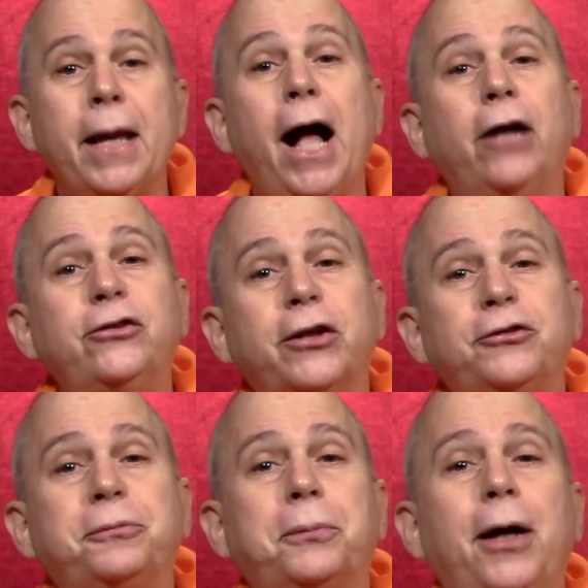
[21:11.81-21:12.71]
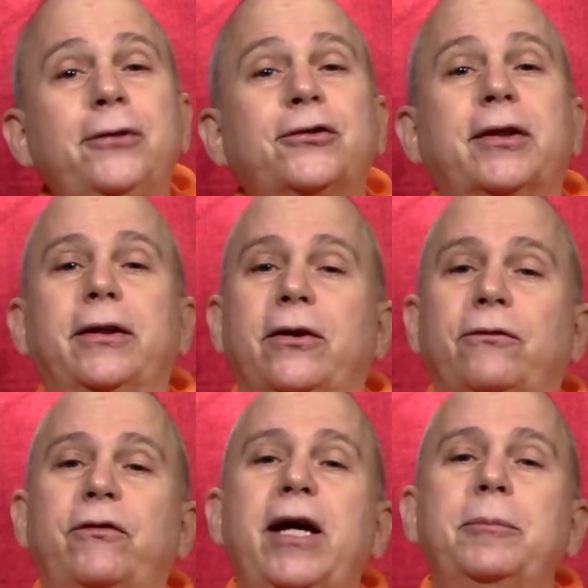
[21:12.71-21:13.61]
as expressed in the
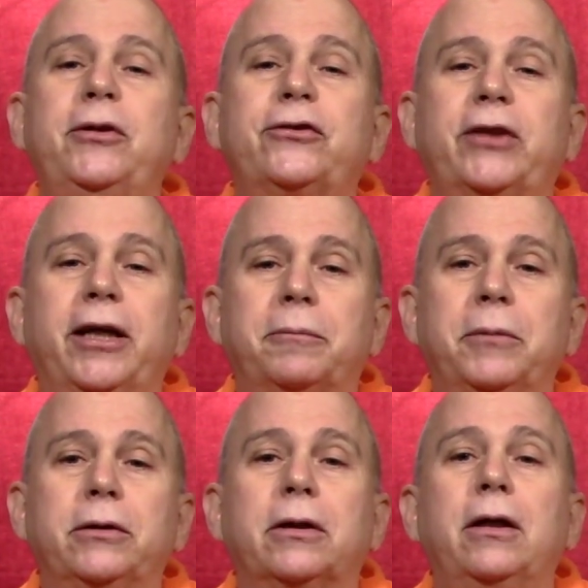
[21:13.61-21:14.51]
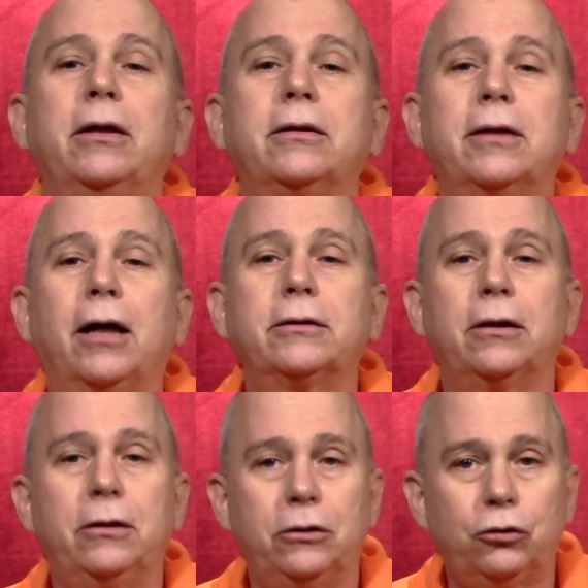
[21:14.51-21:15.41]
famous statement, Tat
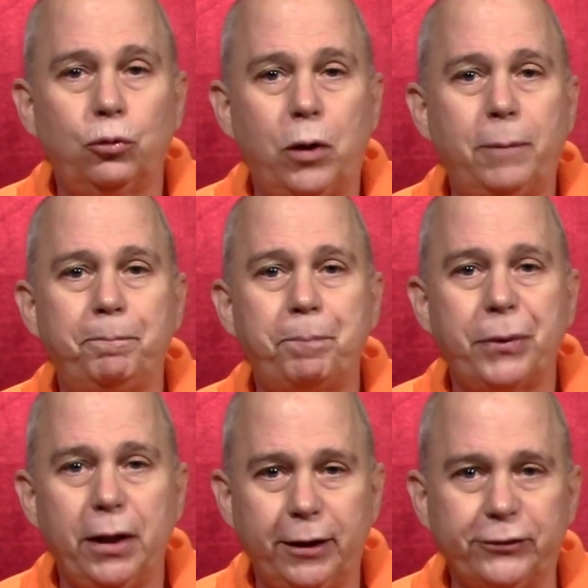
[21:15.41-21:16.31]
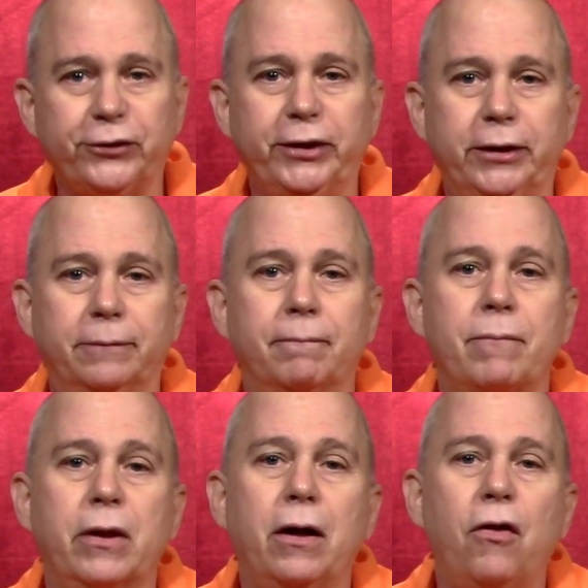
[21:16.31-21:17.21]
Tvam Asi,
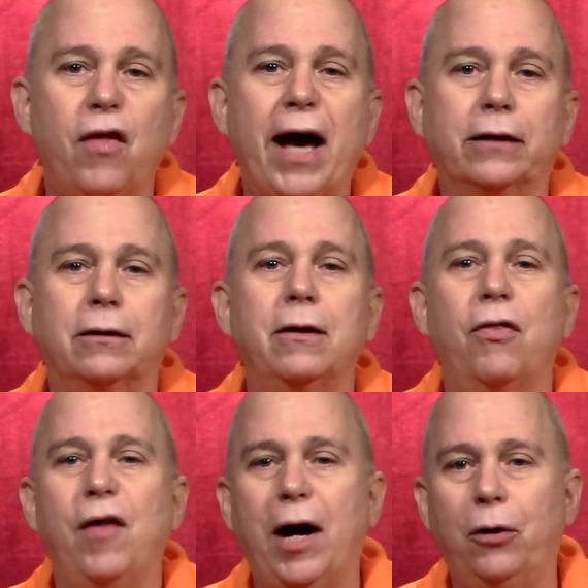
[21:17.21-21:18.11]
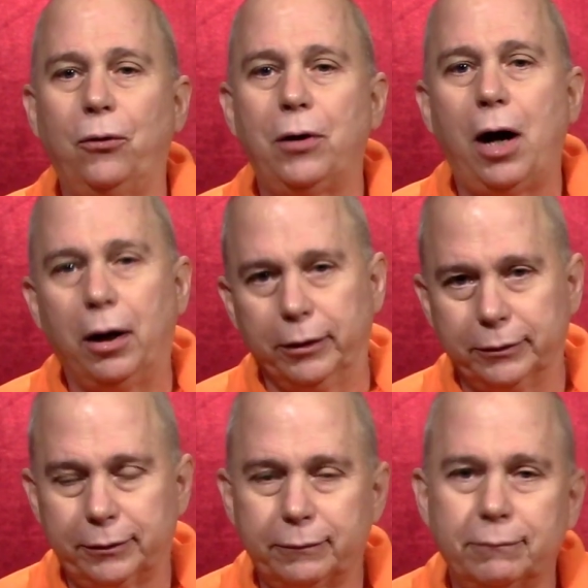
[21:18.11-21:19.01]
that thou art.